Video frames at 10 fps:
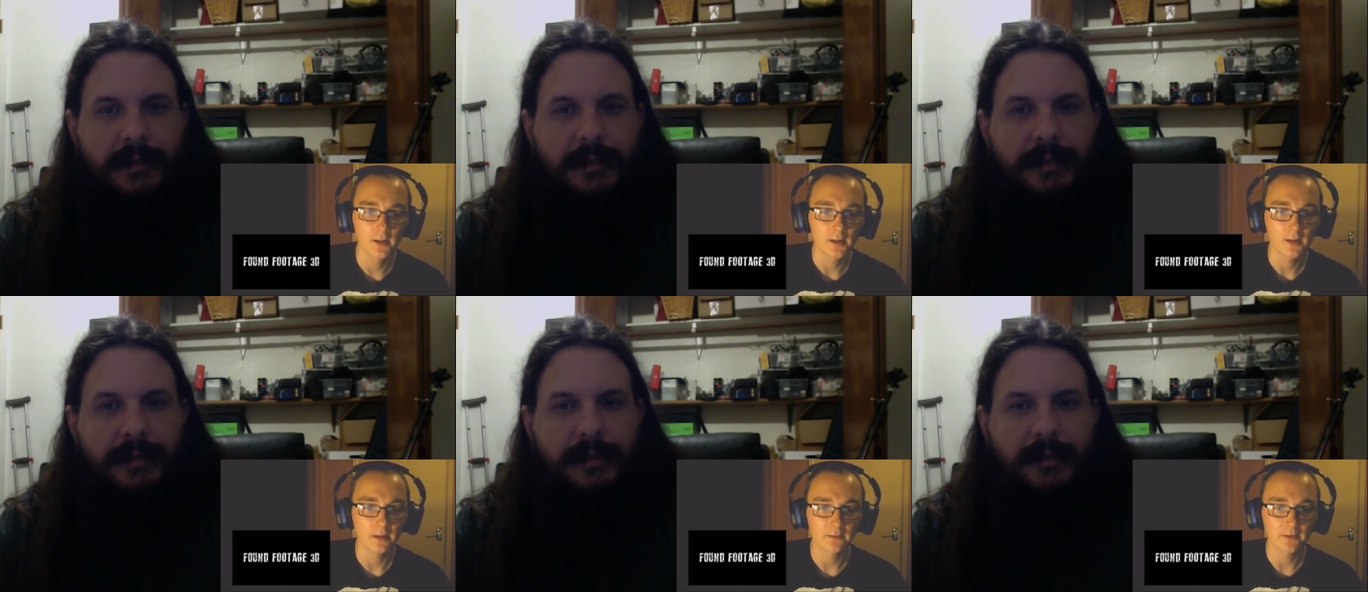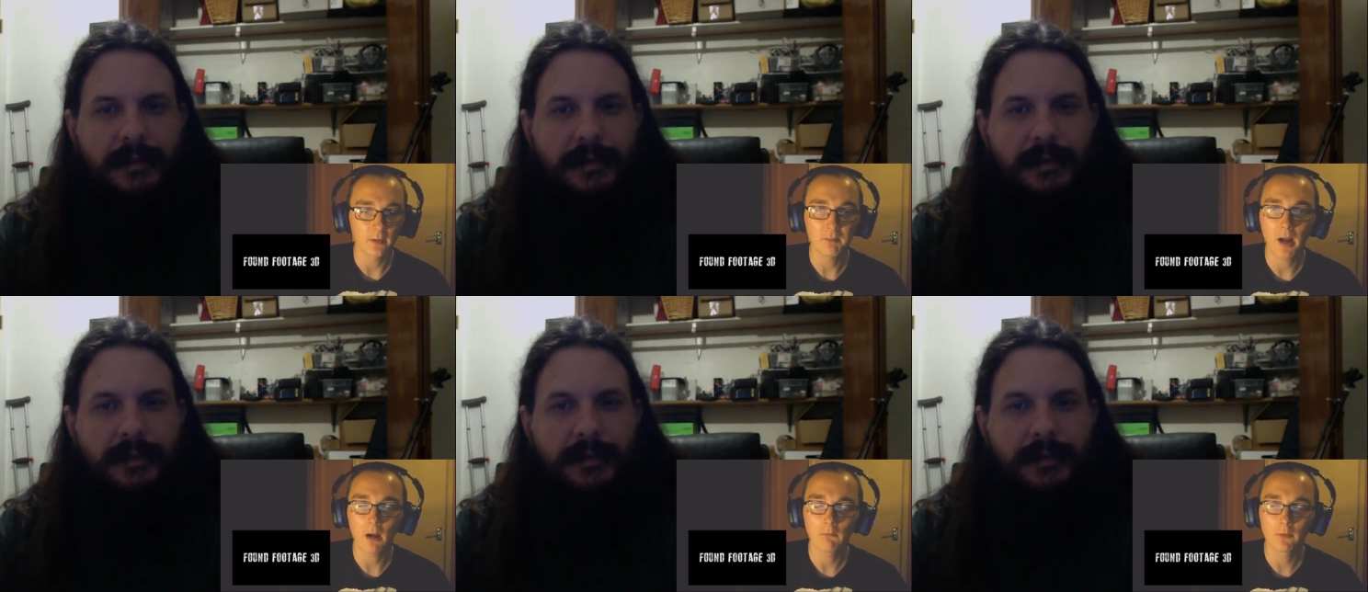Speaker 1: it's a
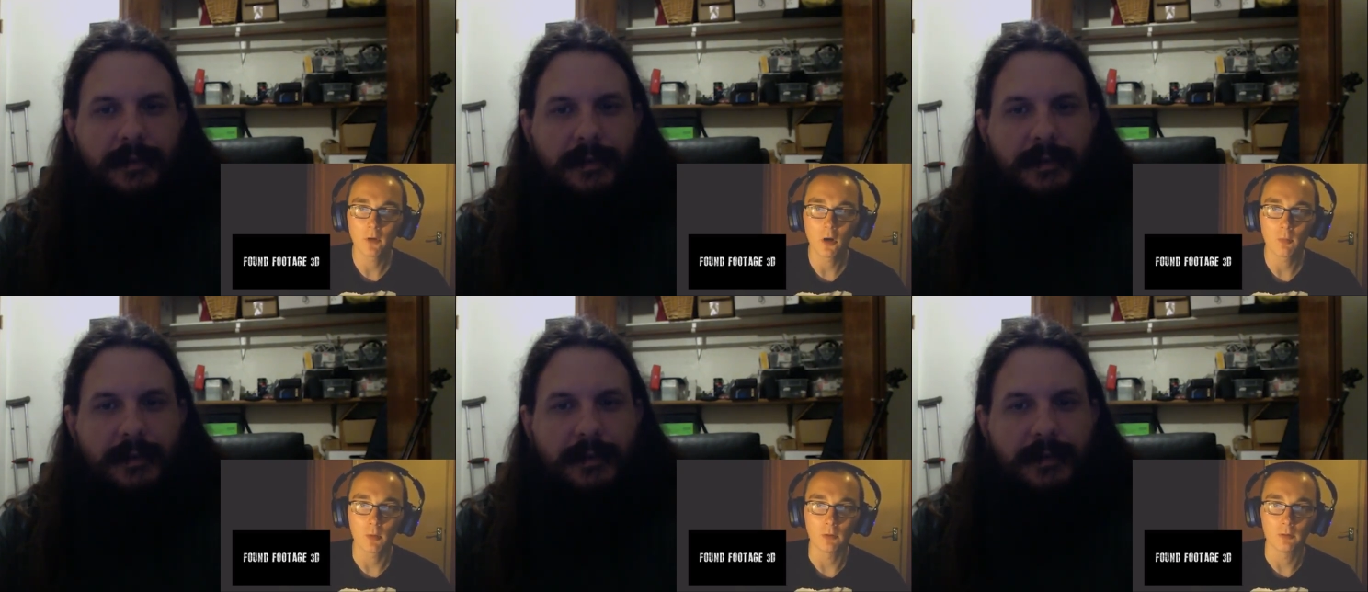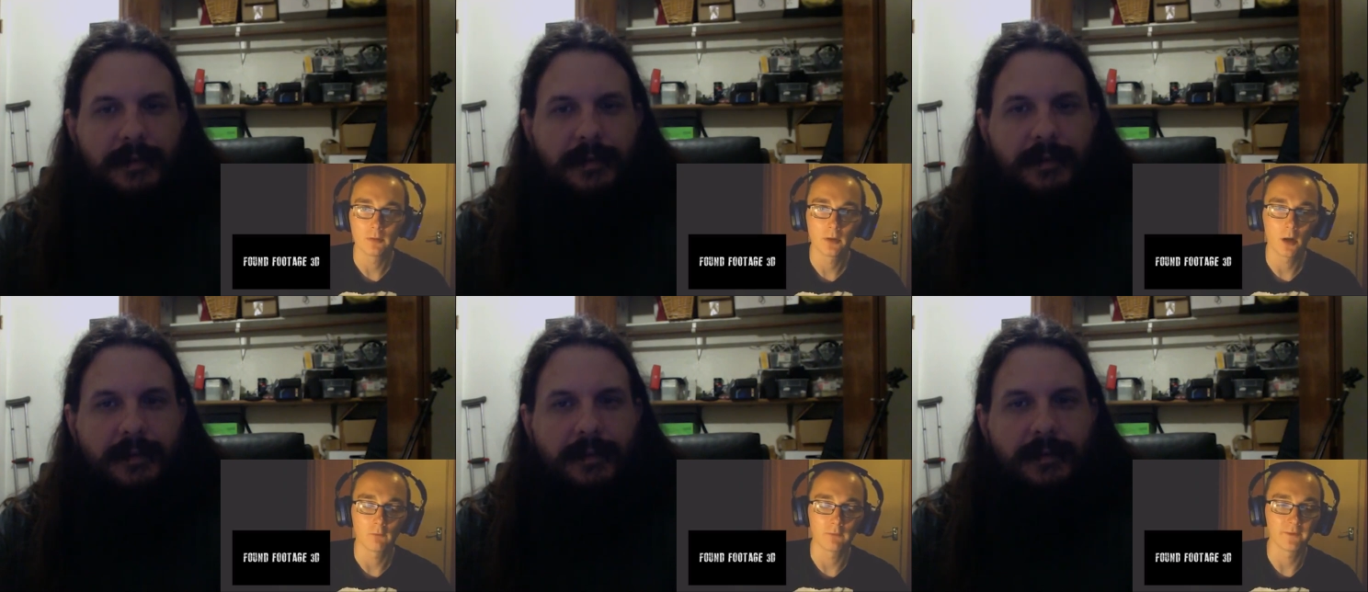paranormal
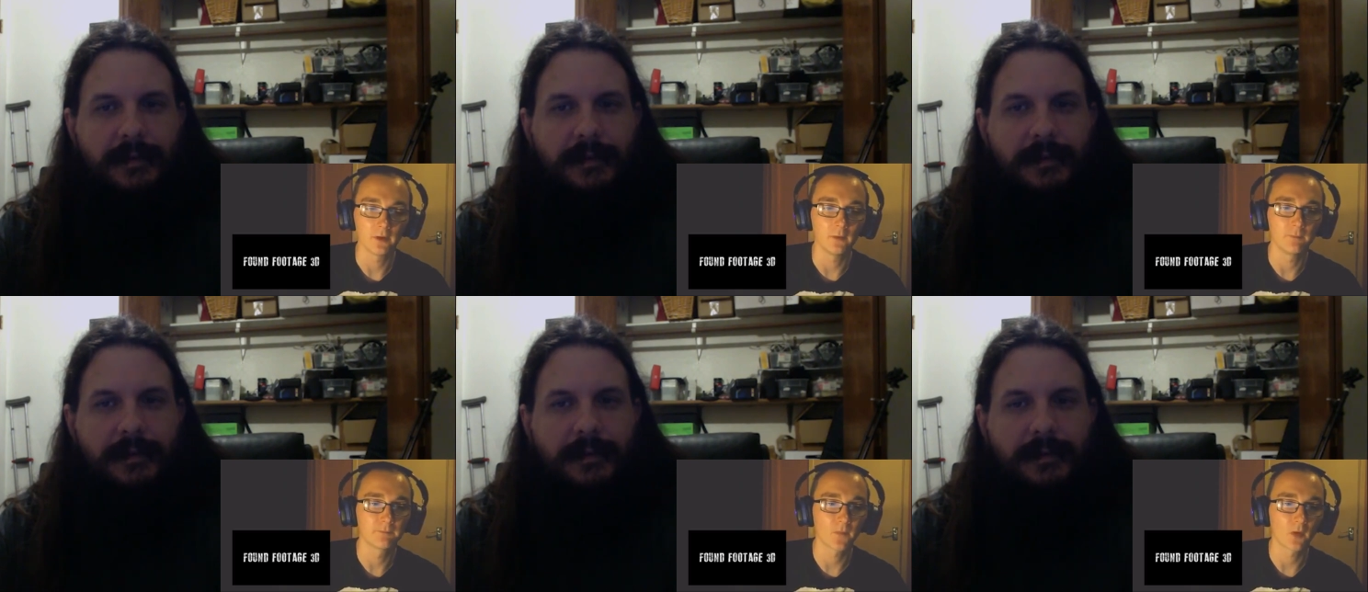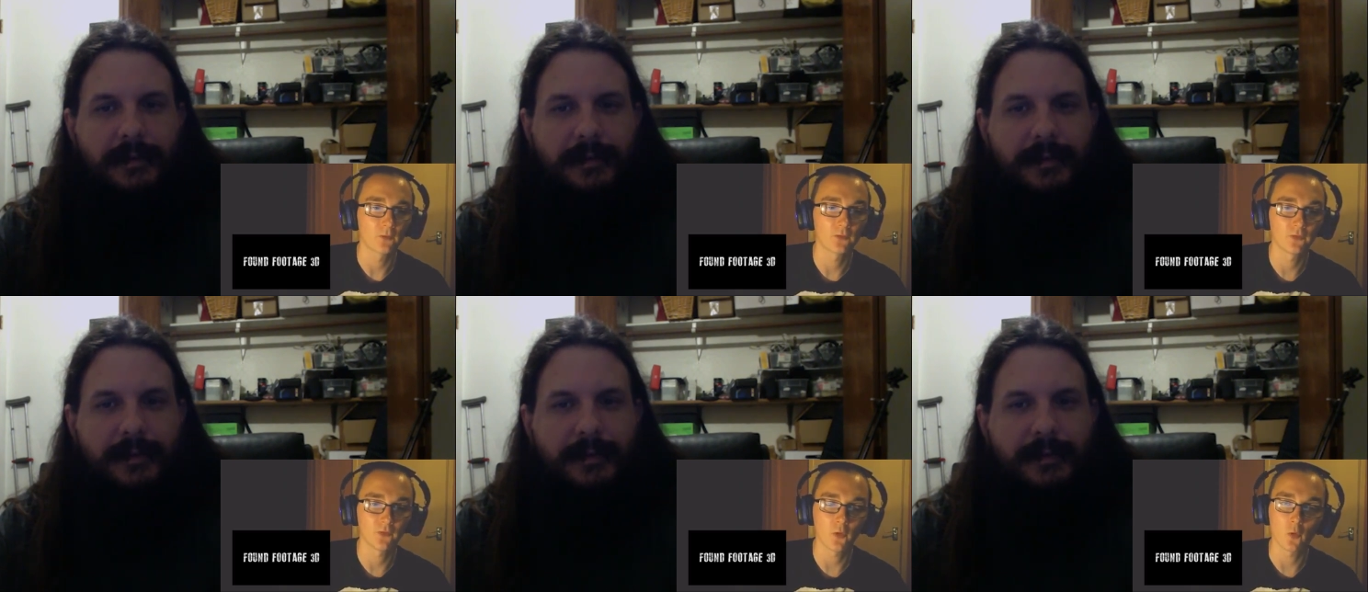horror film.
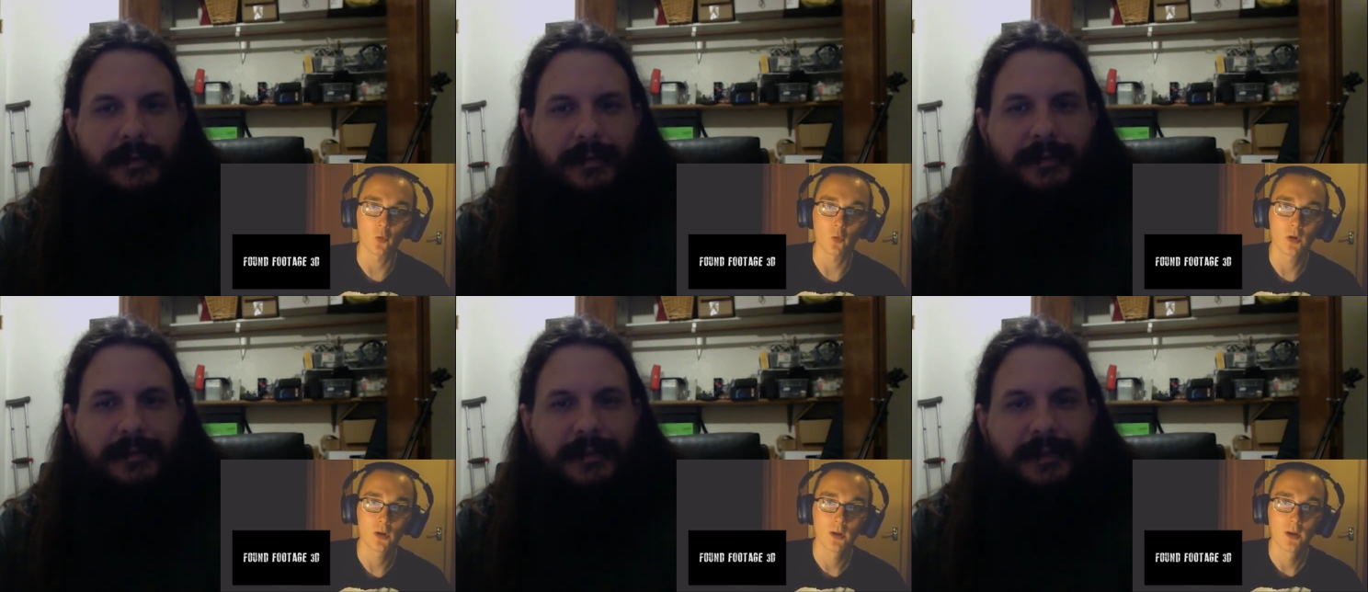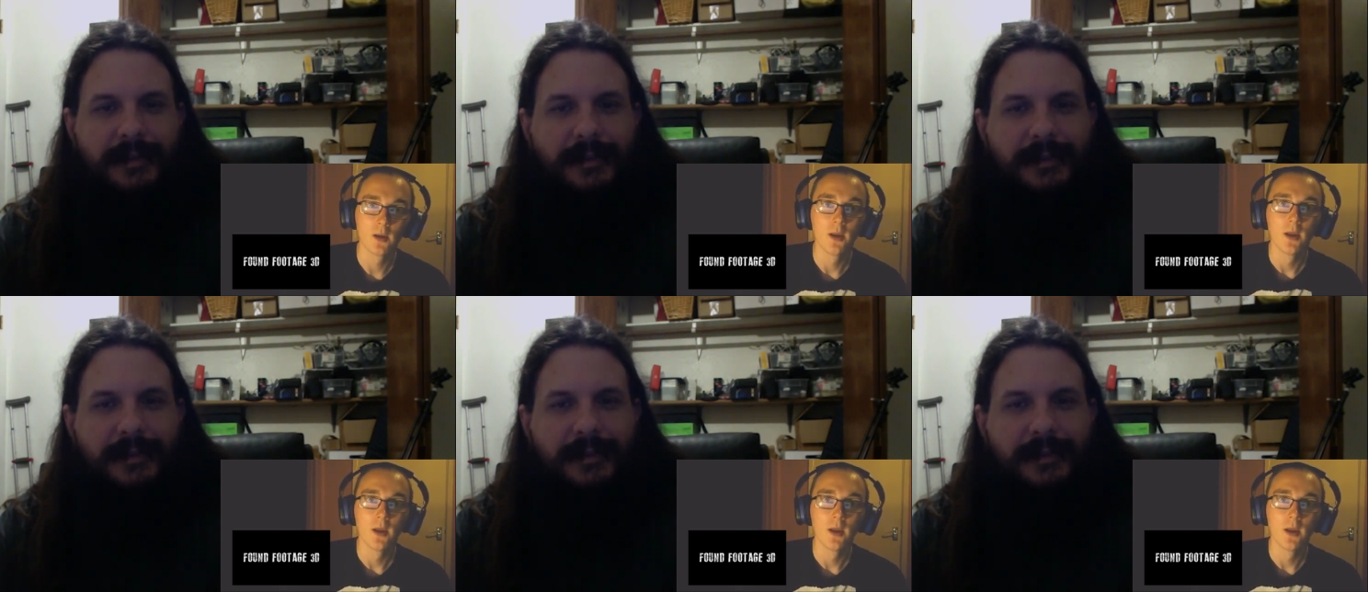So, interesting.